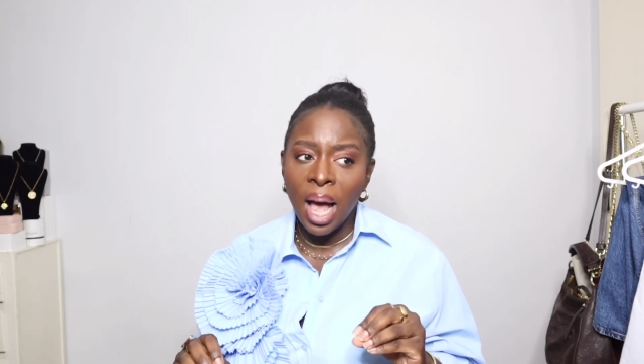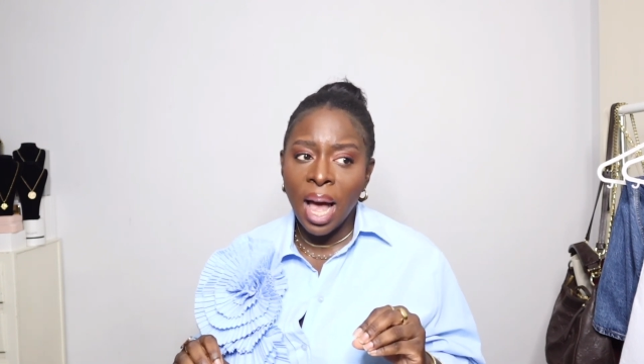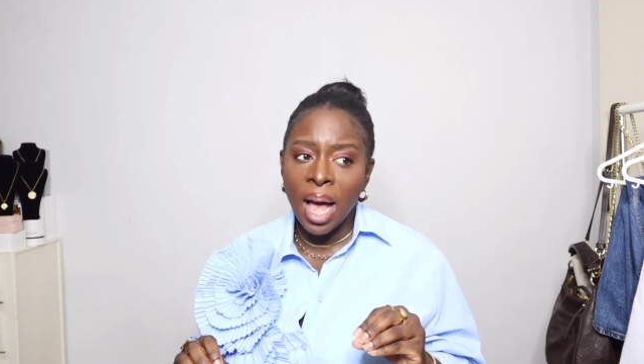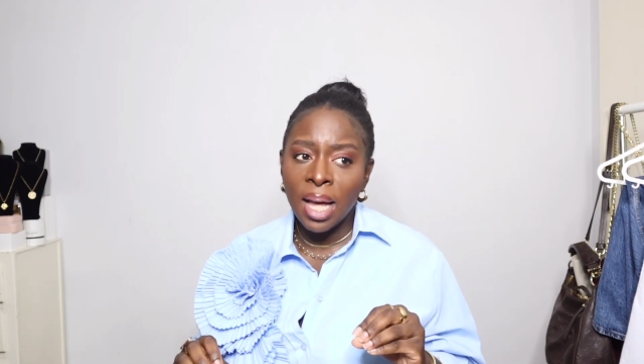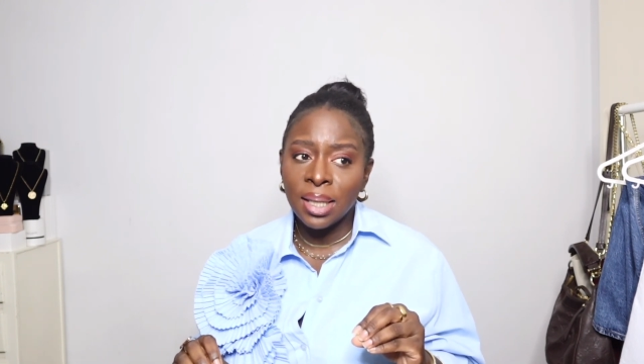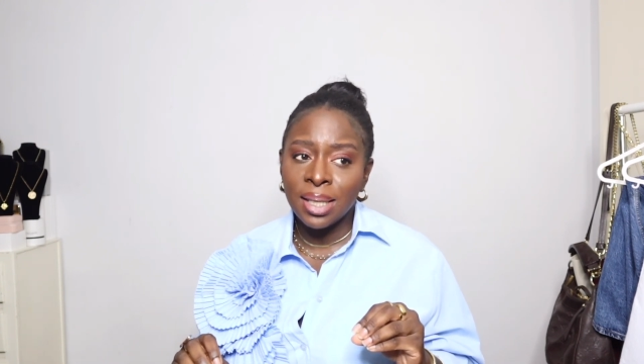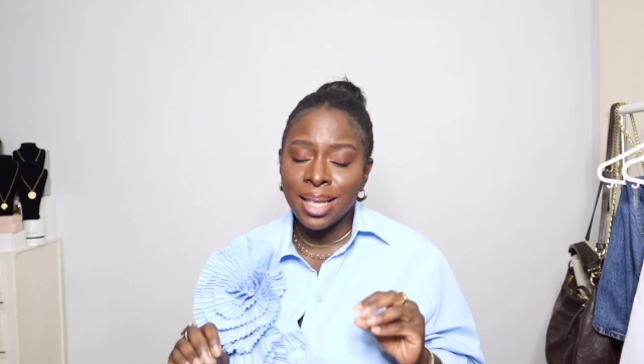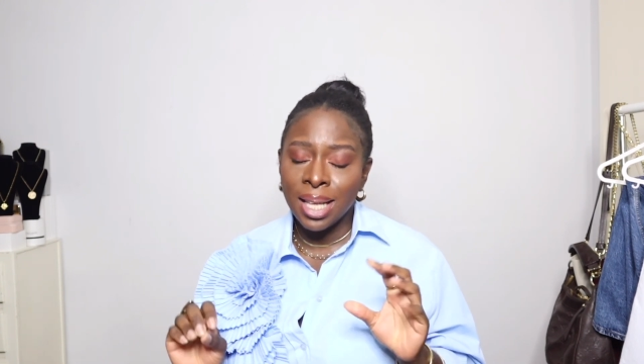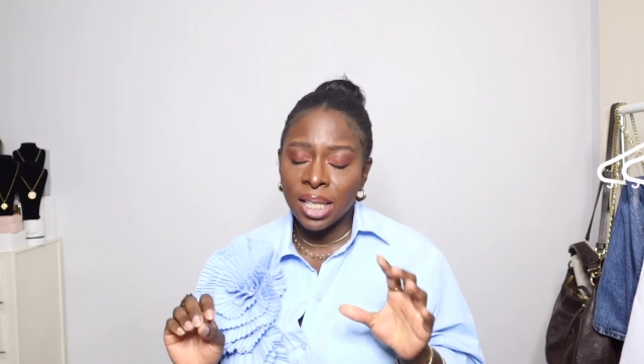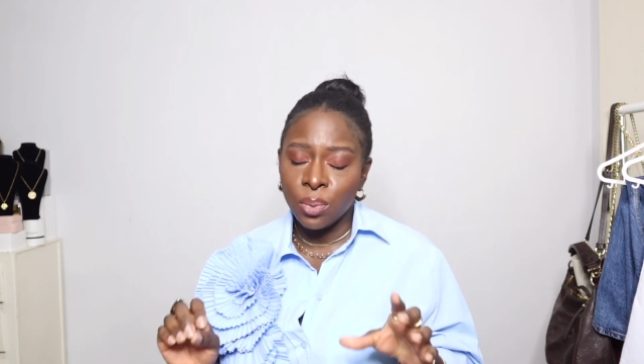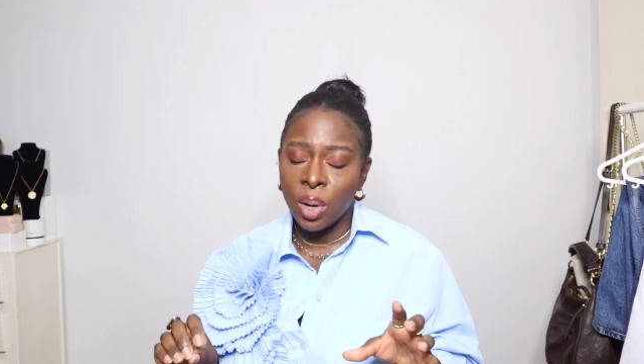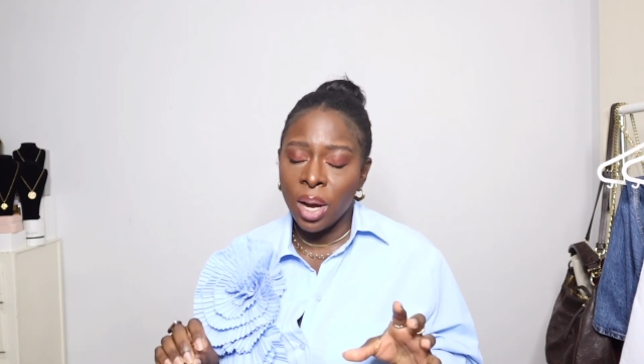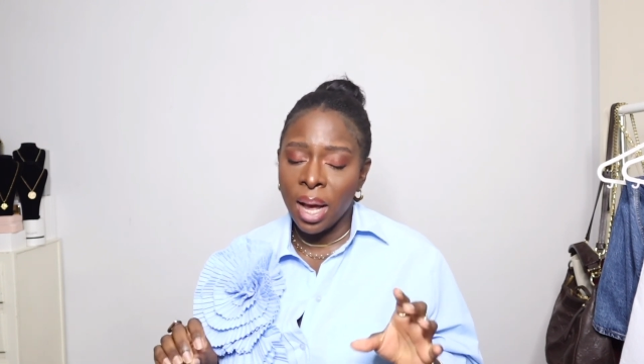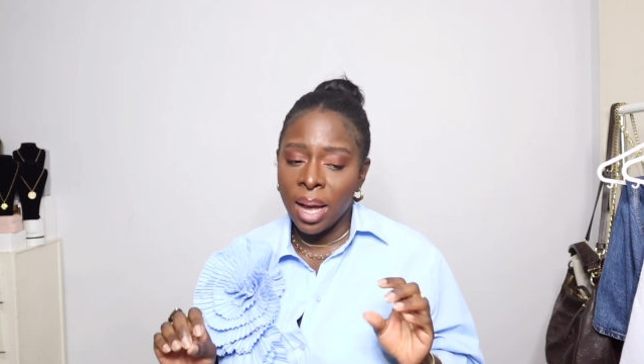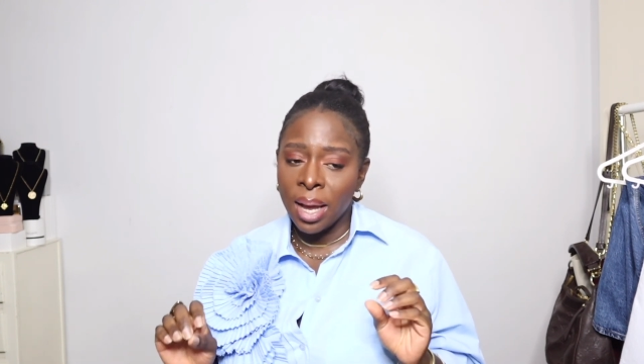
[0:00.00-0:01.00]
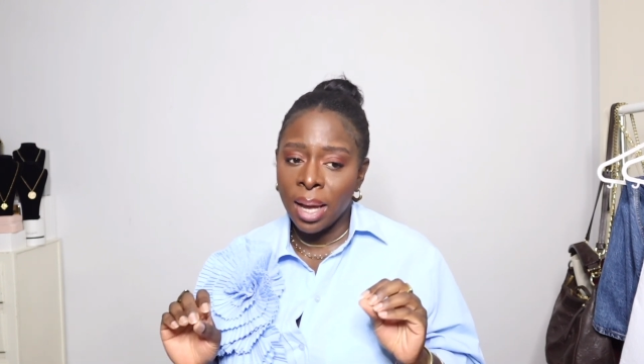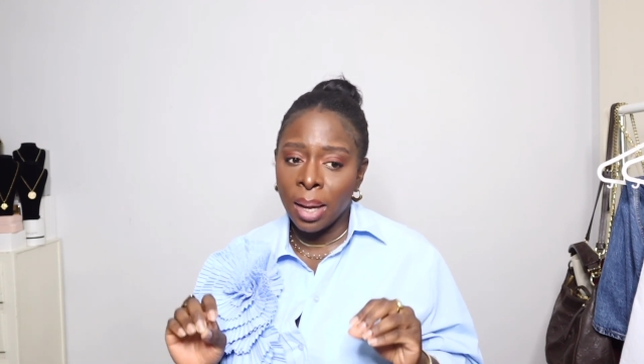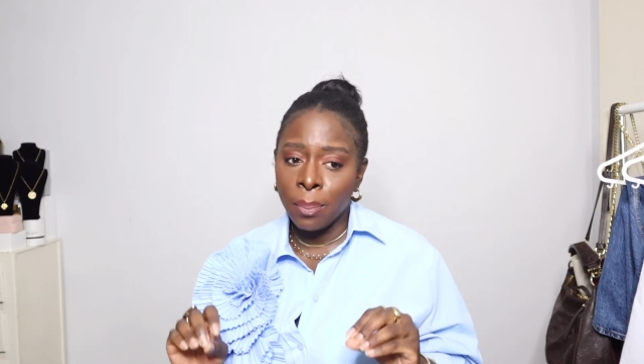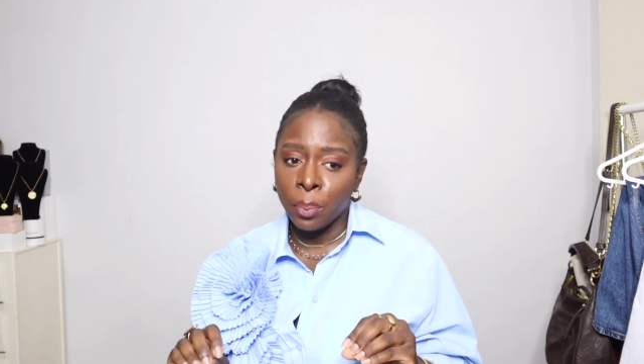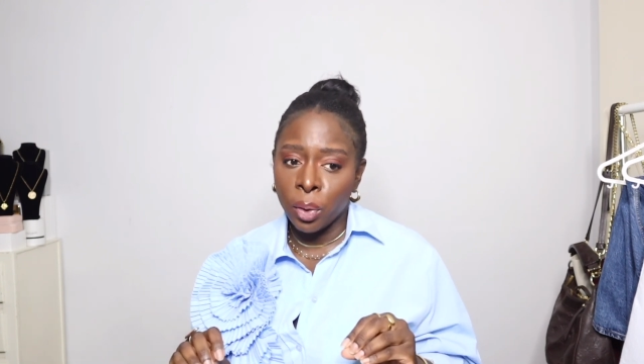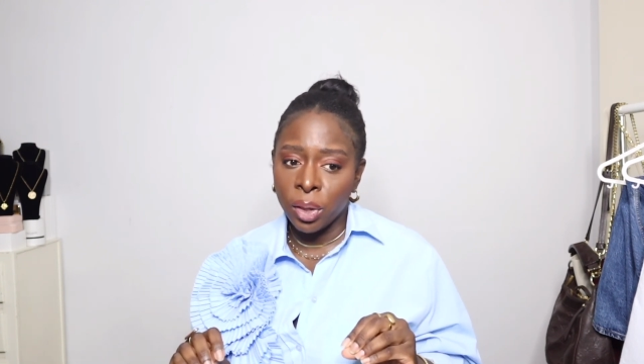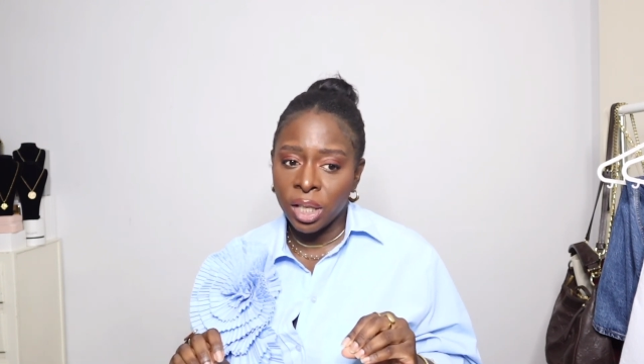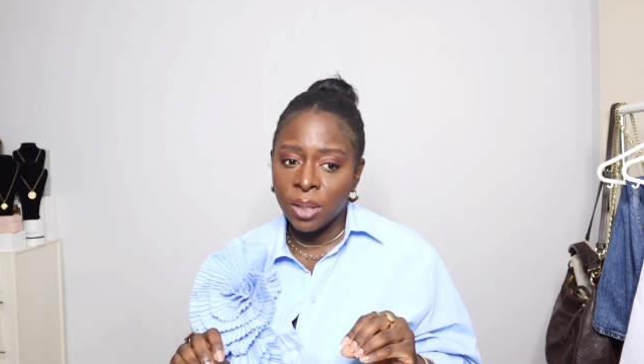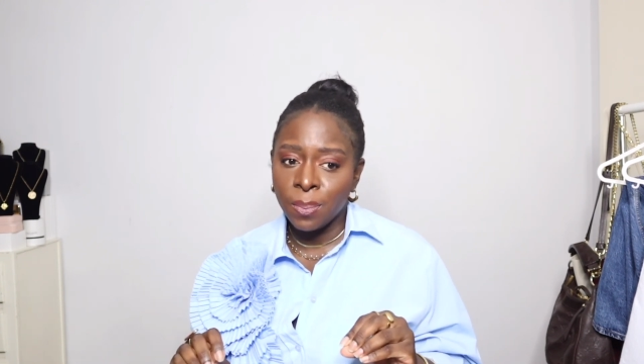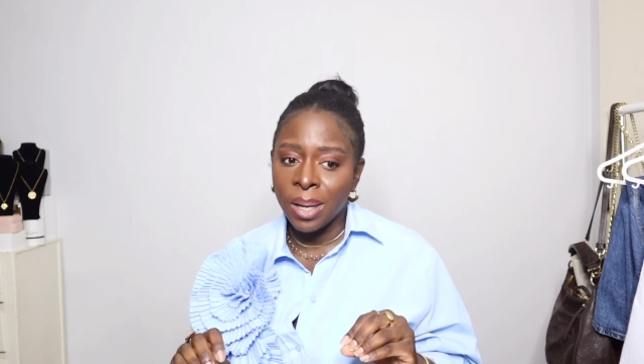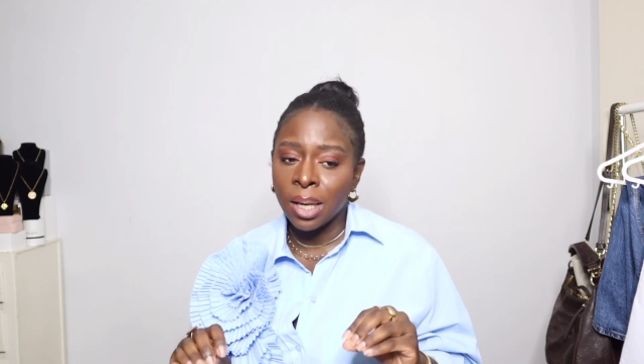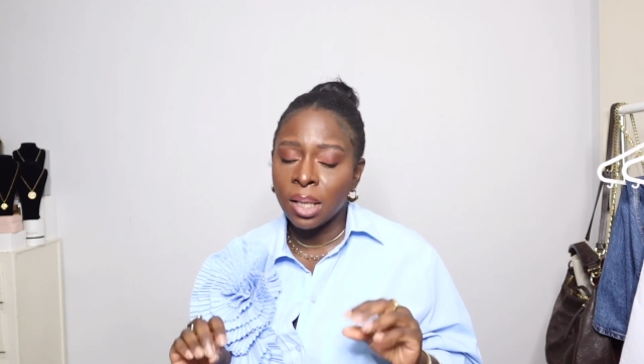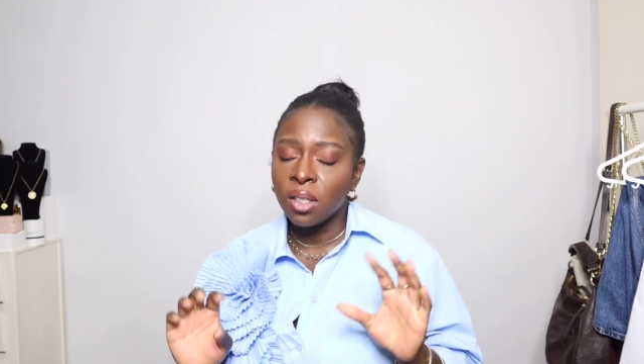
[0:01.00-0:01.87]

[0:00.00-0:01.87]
and that's where I bought this bag.